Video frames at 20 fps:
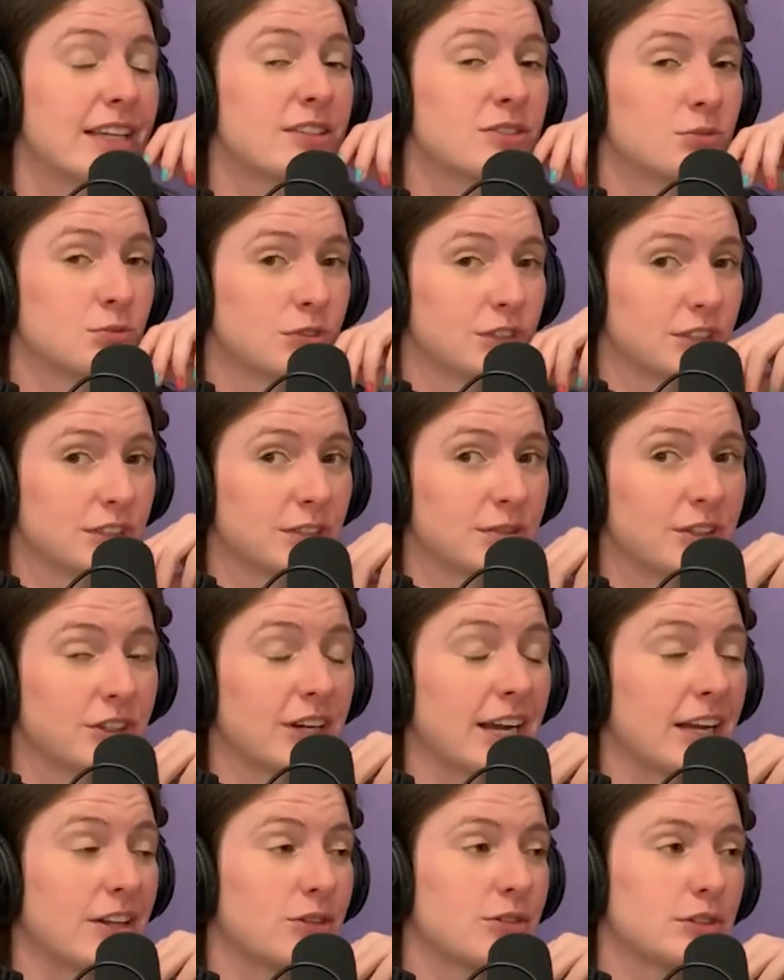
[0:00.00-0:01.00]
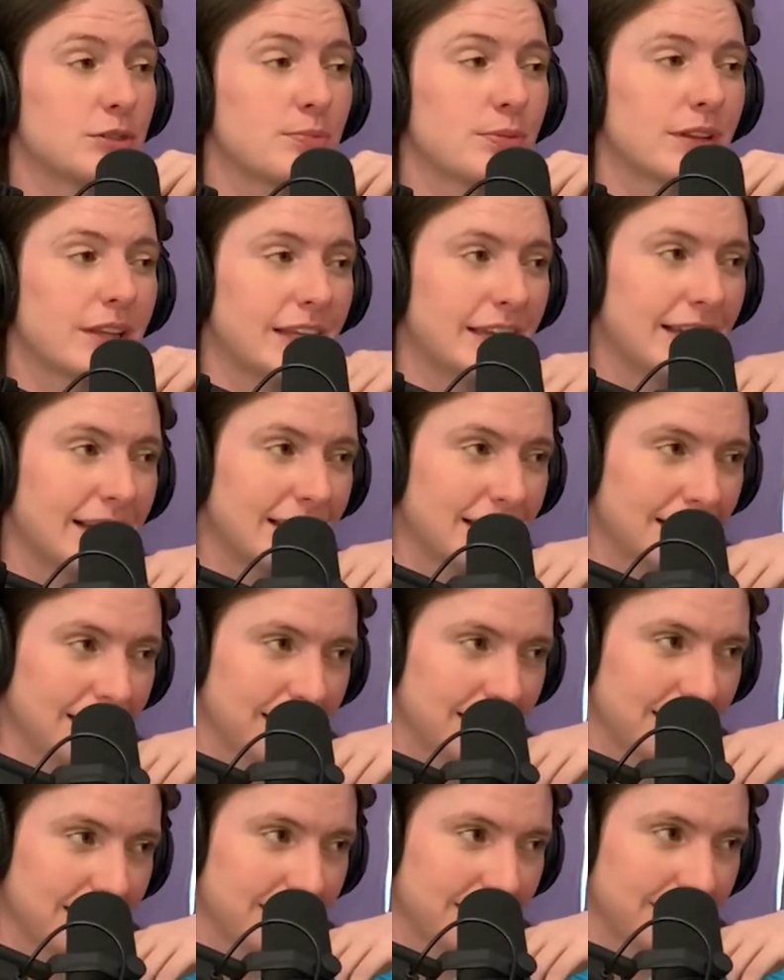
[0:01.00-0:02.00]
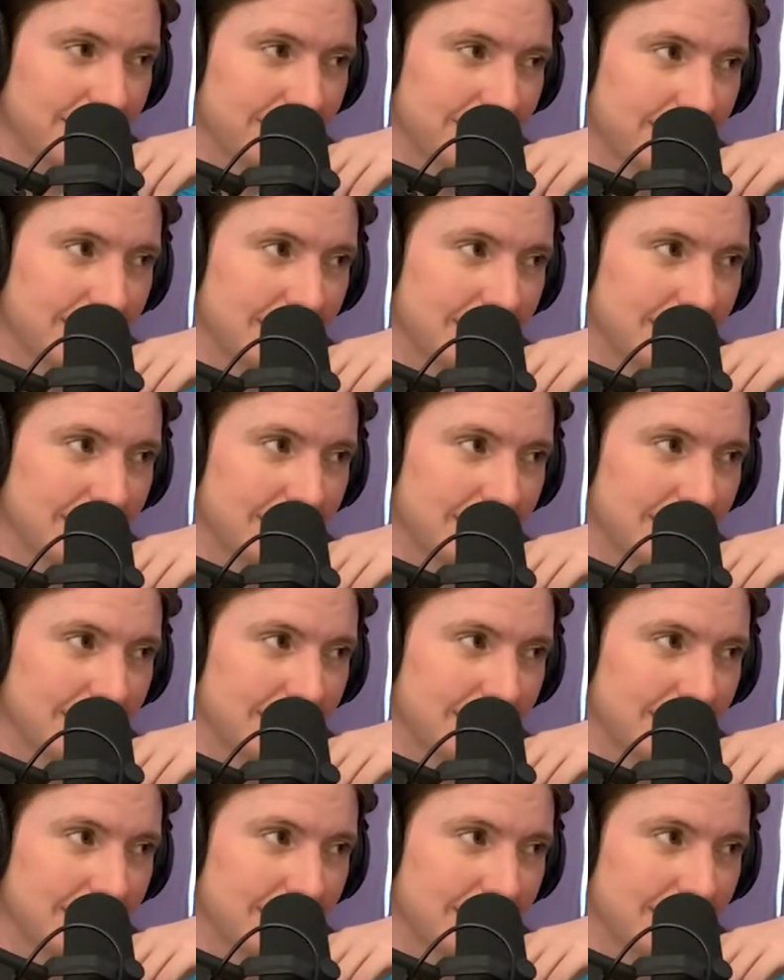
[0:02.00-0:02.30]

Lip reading: really what you got to do is play dumb.